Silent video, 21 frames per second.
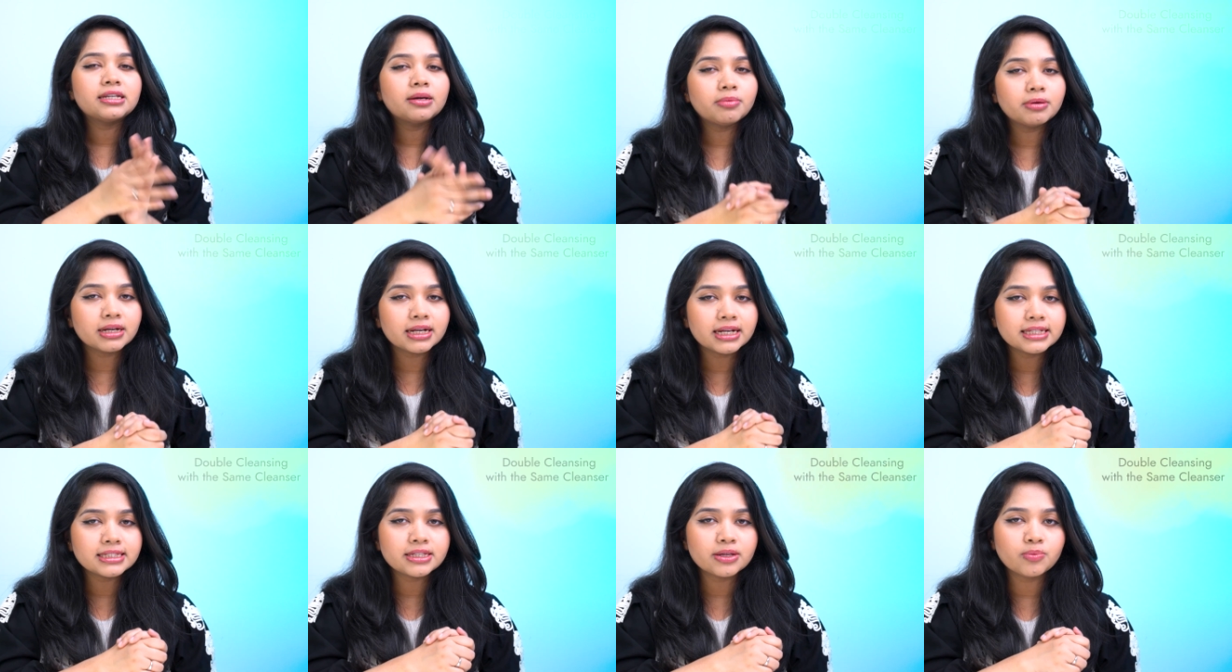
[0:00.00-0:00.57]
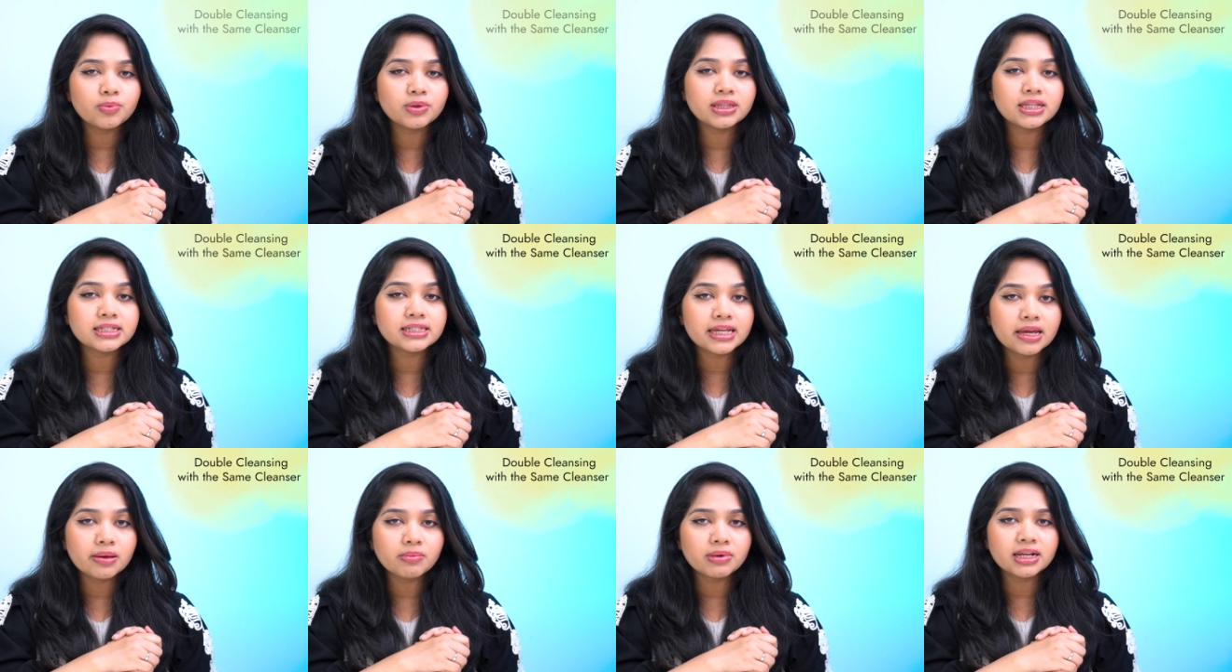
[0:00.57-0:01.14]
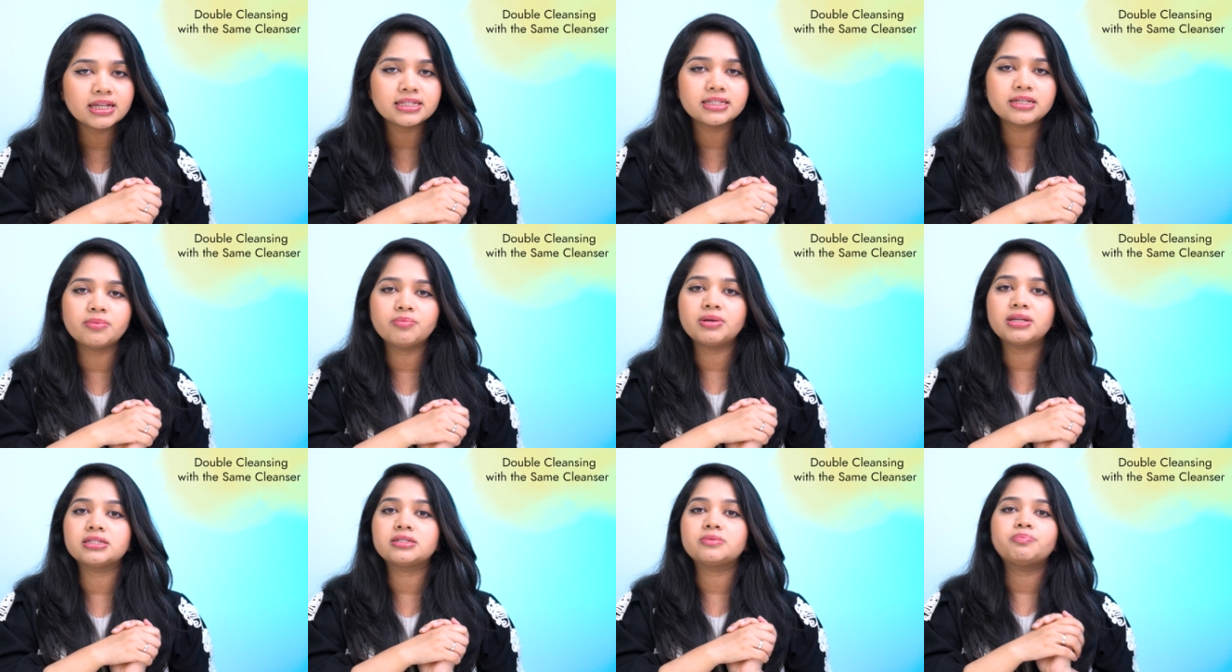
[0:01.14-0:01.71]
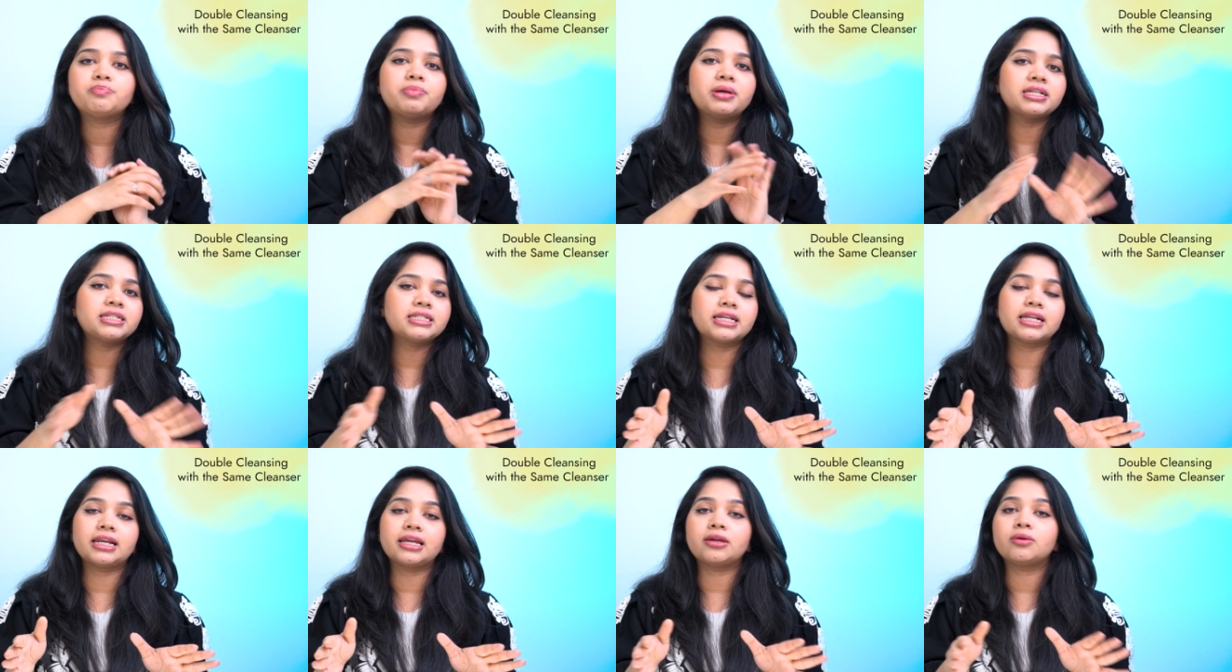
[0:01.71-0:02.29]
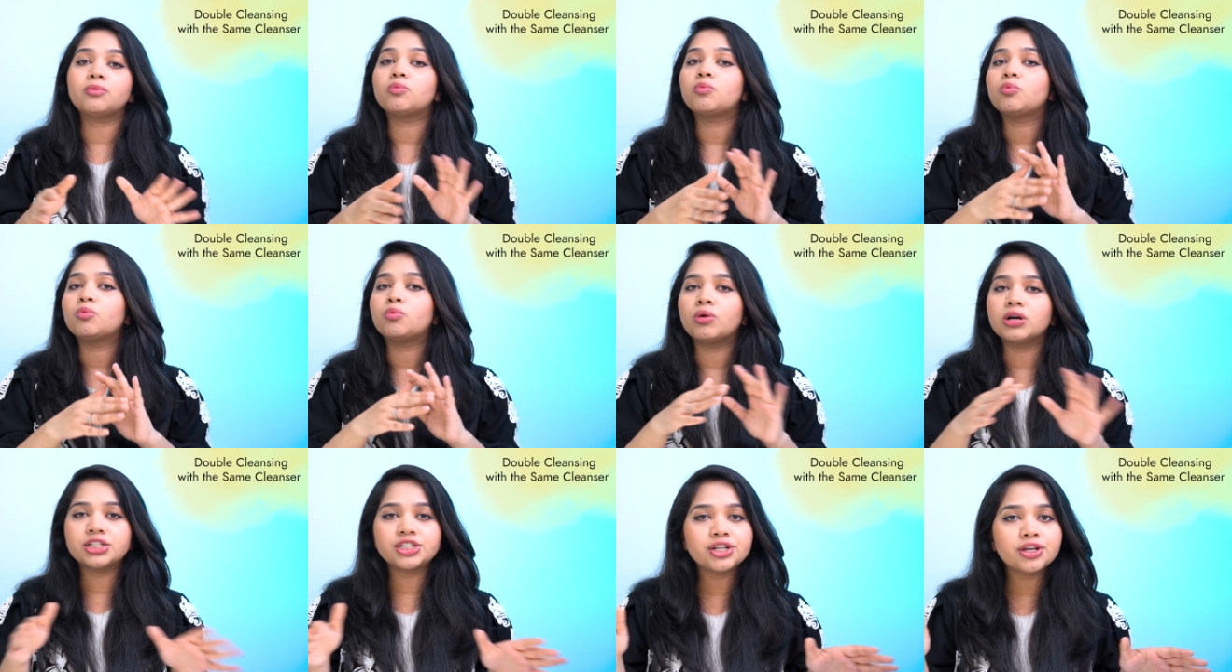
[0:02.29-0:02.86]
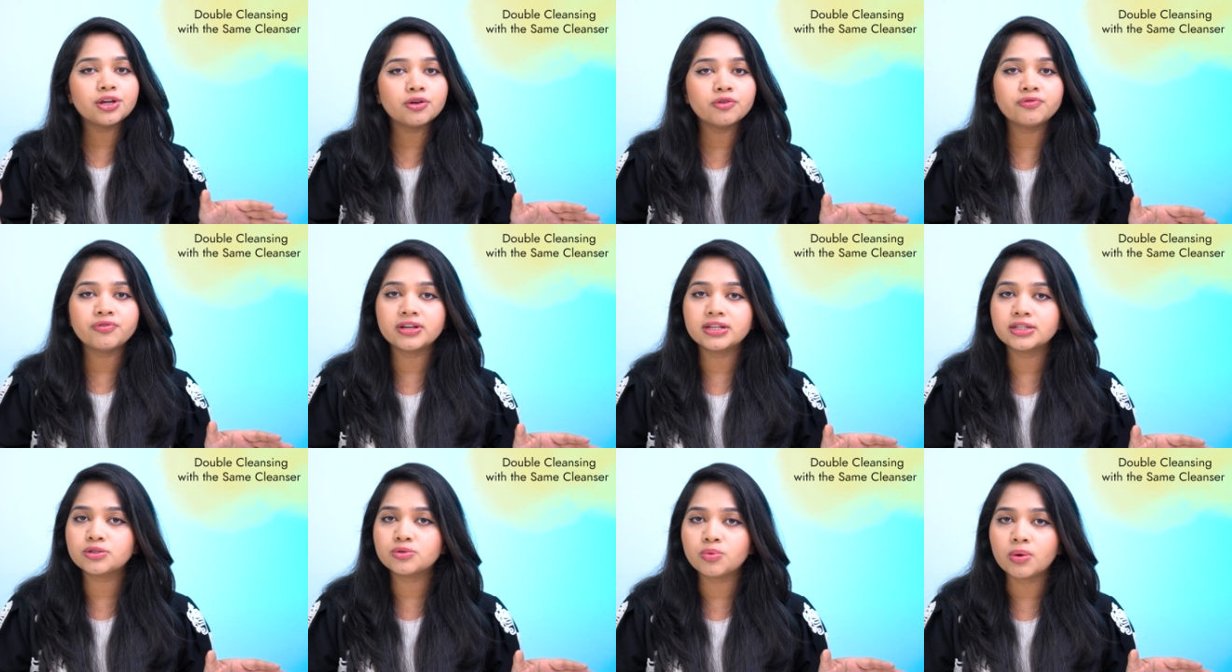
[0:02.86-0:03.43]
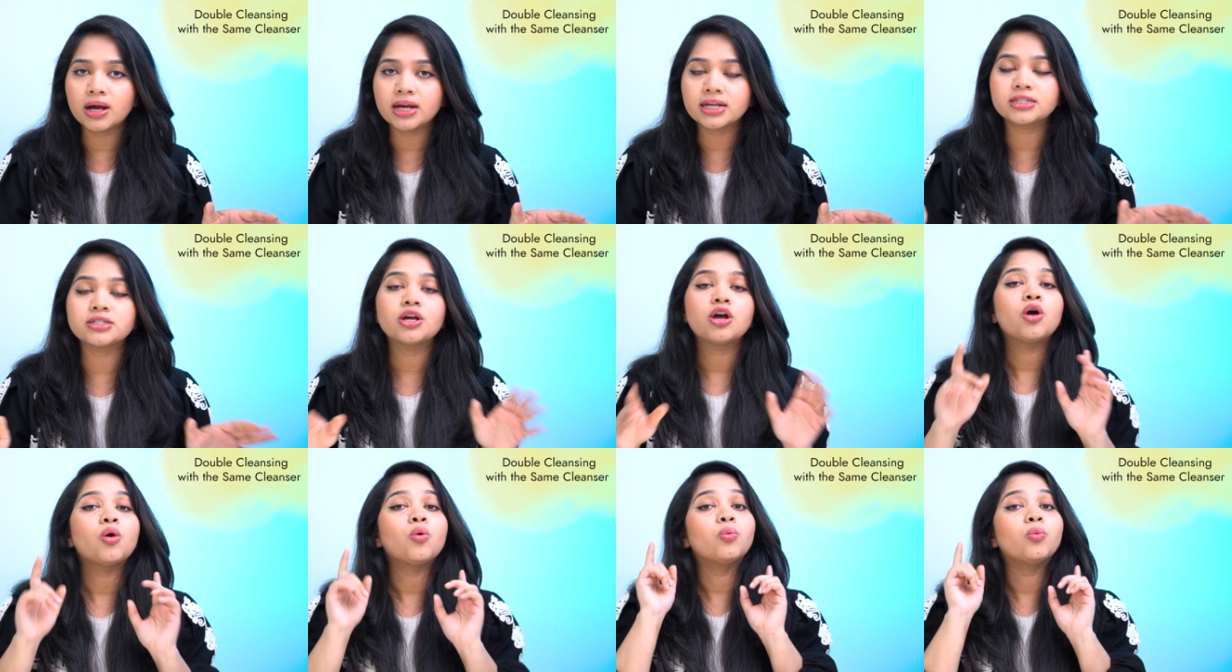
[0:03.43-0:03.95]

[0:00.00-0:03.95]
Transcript: Double cleansing with the same cleanser means basically washing your face twice